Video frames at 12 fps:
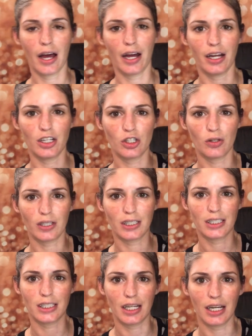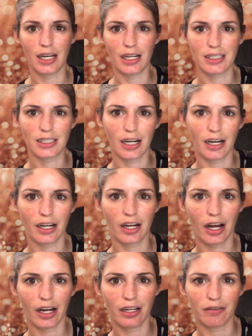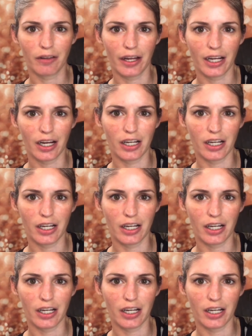And as you can see, it's got kind of like